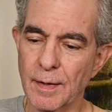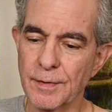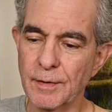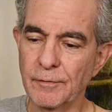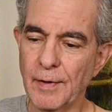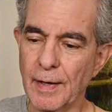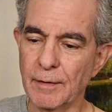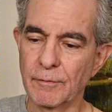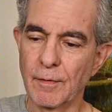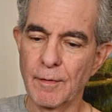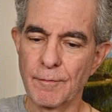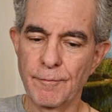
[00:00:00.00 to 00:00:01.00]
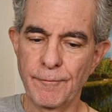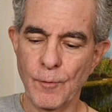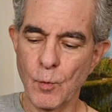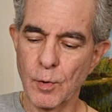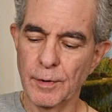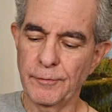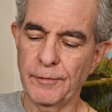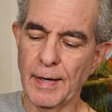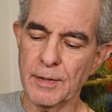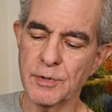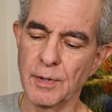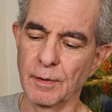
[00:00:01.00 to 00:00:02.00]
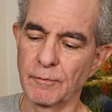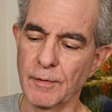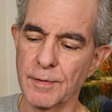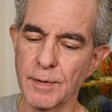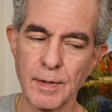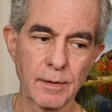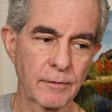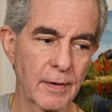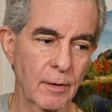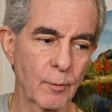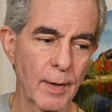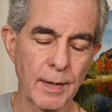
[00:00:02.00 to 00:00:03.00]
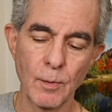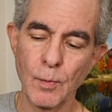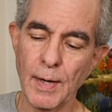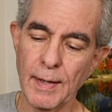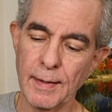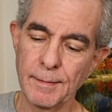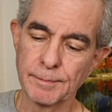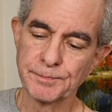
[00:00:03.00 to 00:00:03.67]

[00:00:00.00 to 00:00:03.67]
this has 4 sections, and you can tell right away